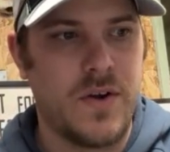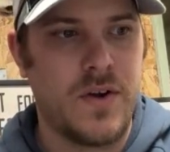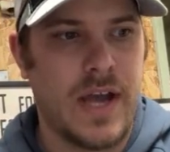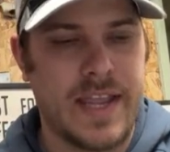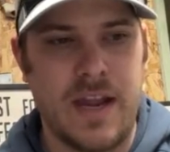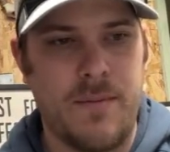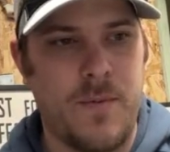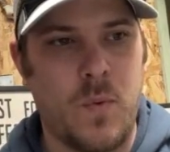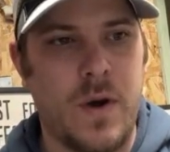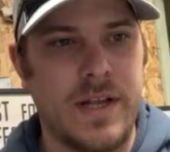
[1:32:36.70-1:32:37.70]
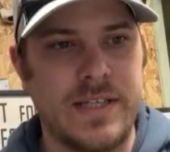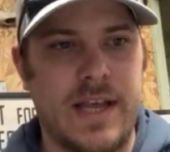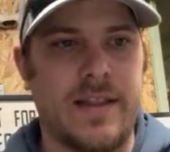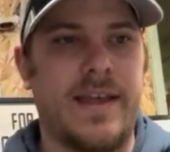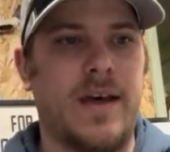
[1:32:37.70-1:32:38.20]
I can't remember what
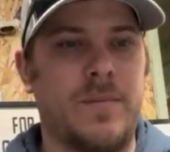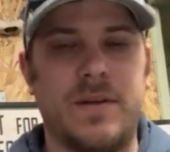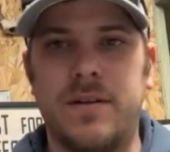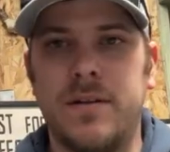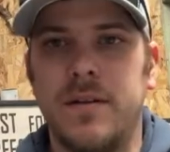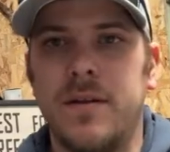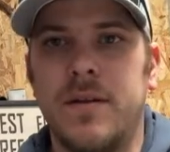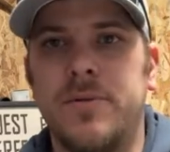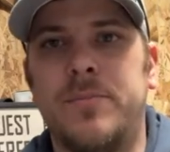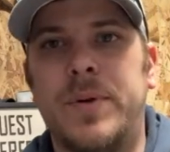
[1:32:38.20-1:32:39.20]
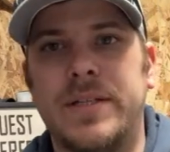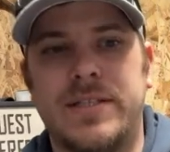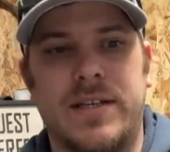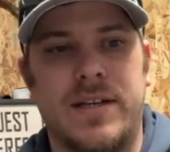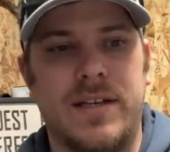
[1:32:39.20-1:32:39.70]
exactly happened. But,
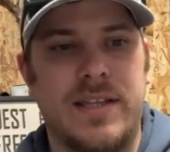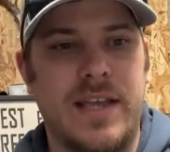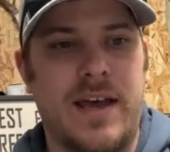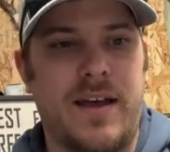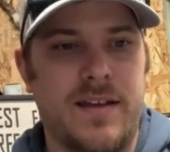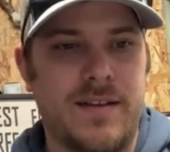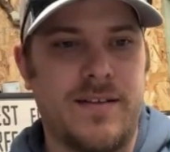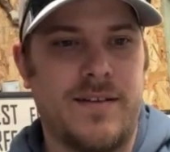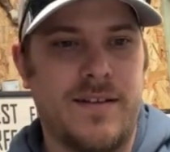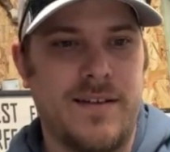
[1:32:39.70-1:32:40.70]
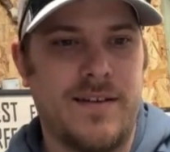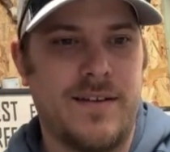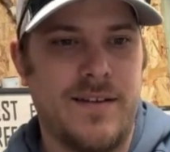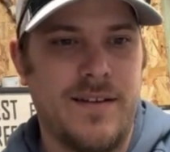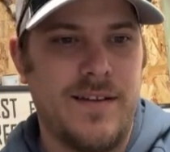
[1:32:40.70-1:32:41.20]
yeah,
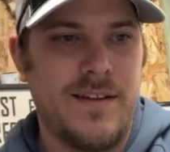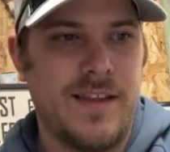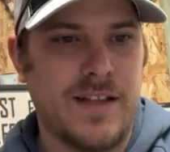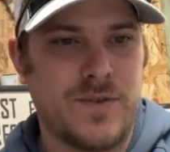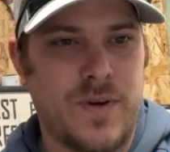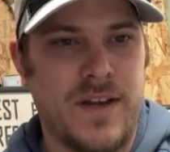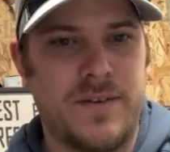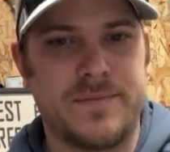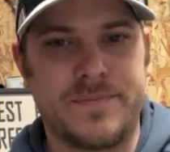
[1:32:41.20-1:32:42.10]
that's right.